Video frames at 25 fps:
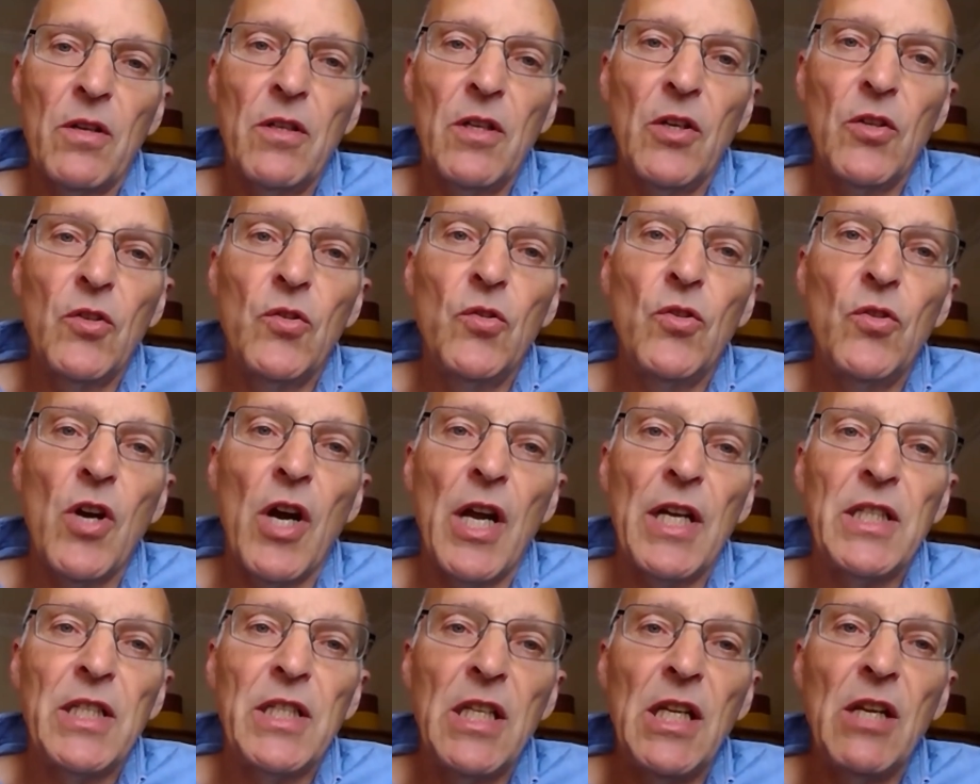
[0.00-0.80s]

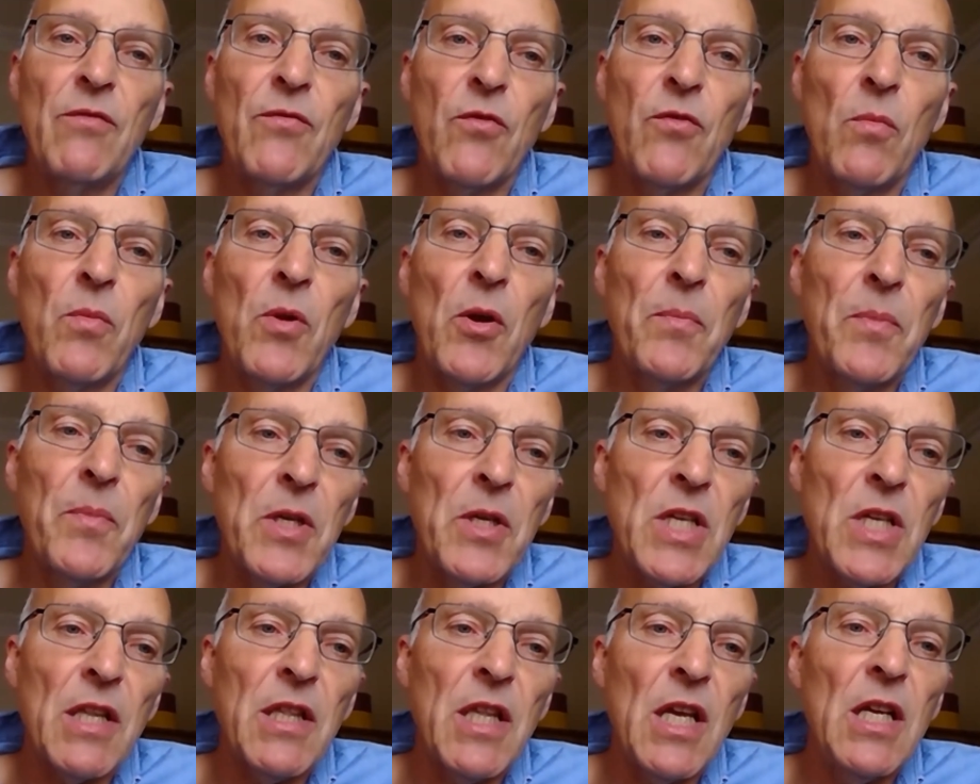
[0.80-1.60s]

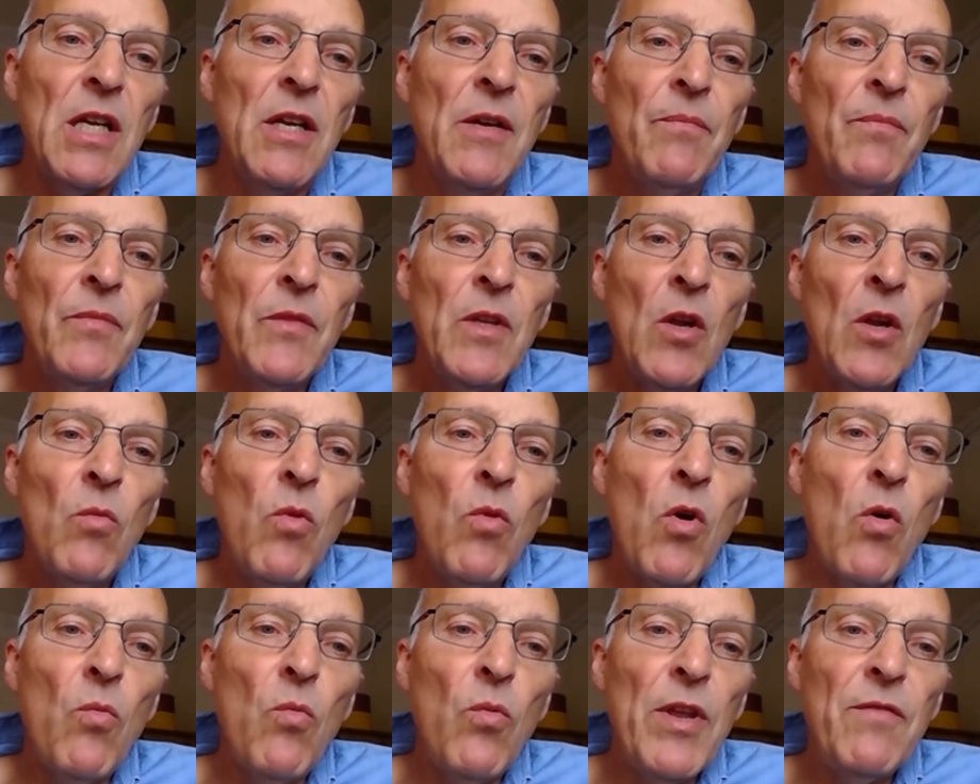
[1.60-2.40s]
Because I think
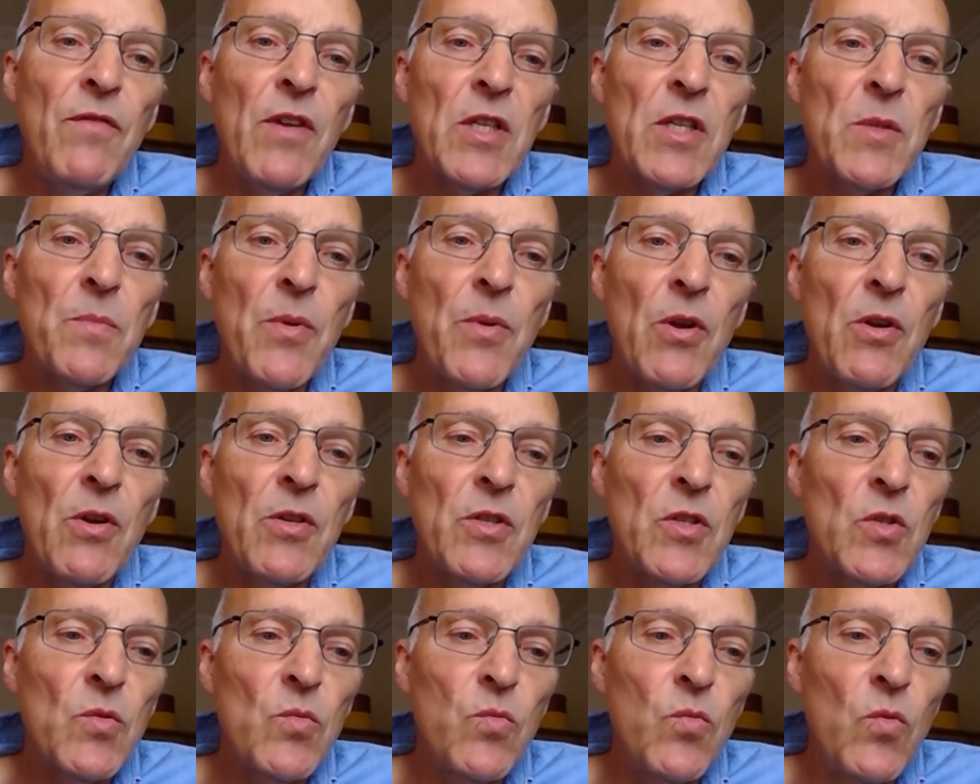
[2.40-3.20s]
what we've
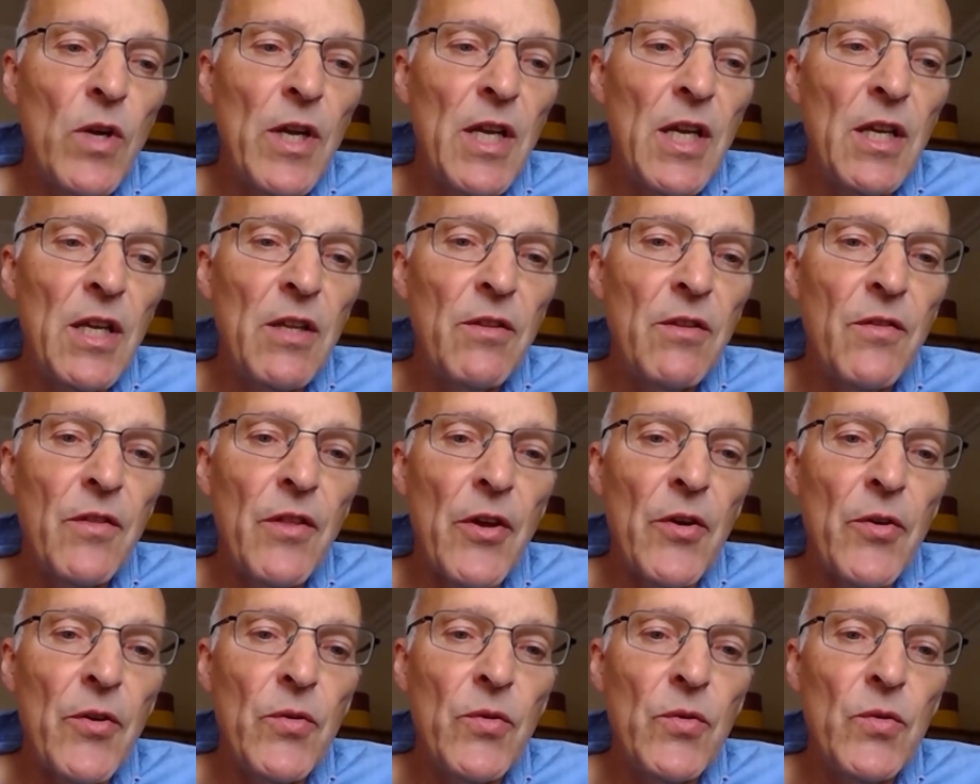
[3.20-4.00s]
experienced with
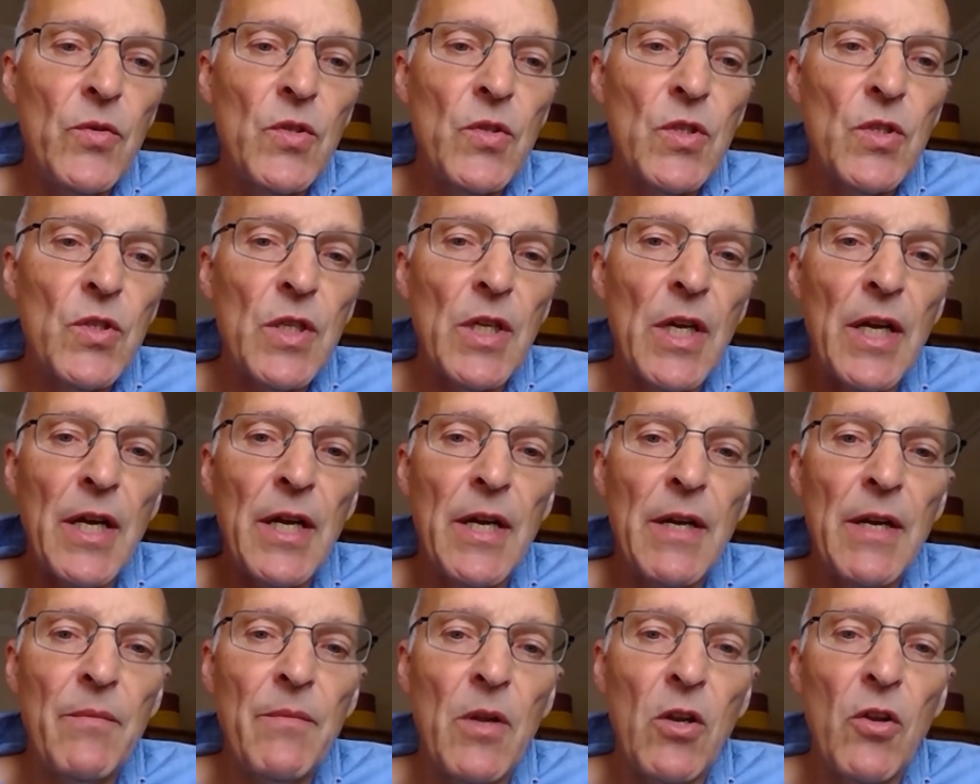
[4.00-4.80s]
those,
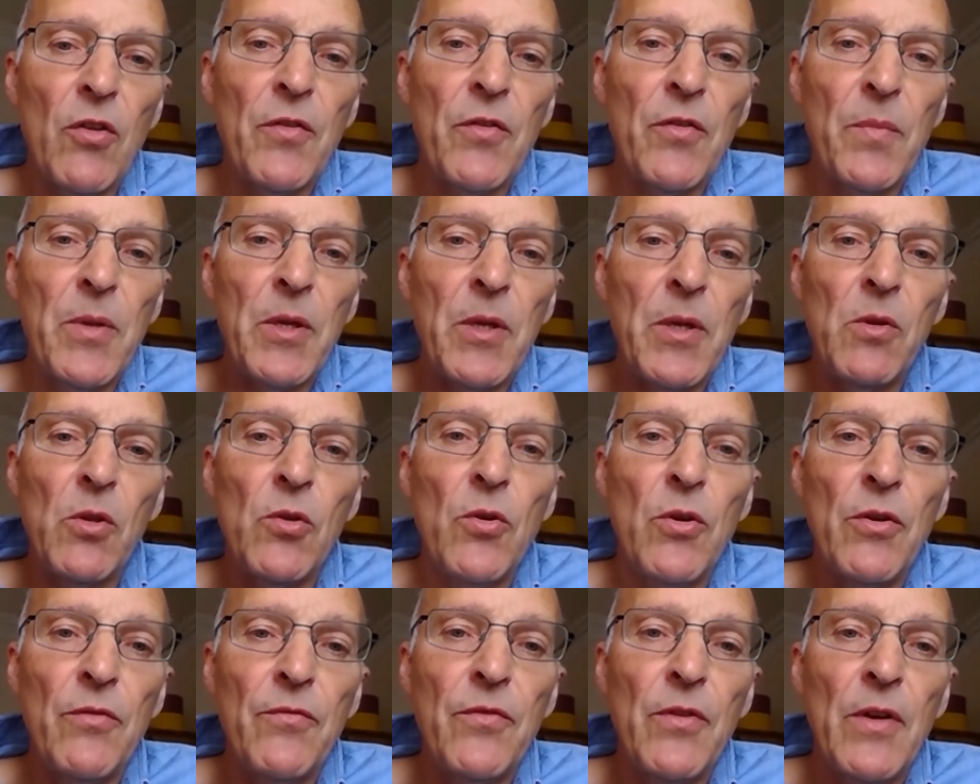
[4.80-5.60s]
a lot of people
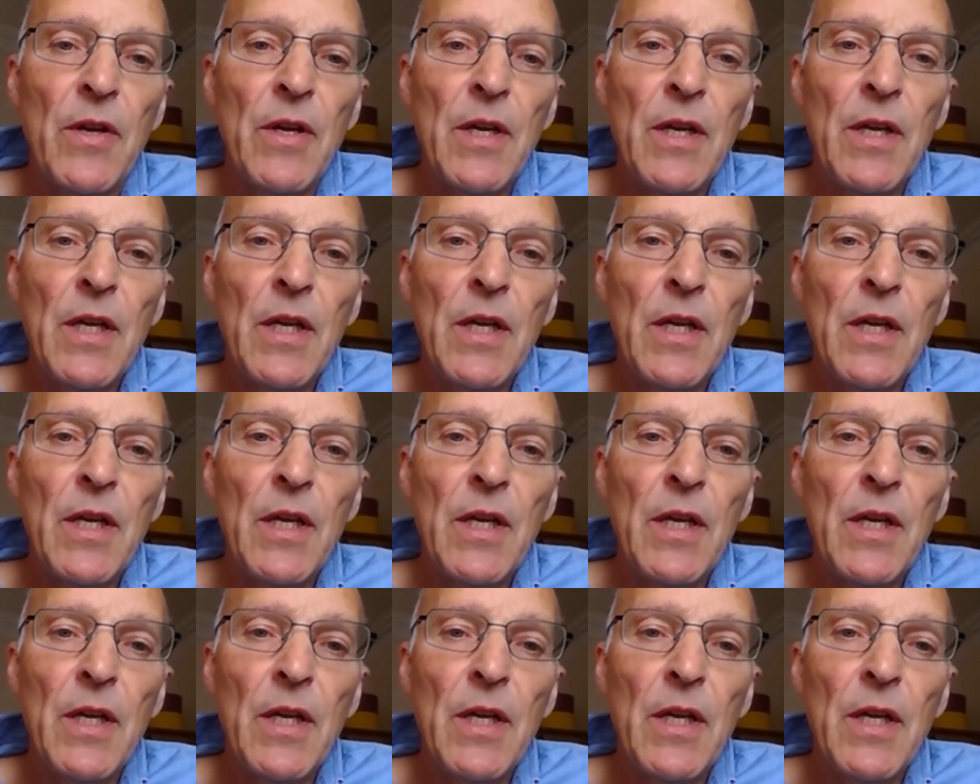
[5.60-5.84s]
who have,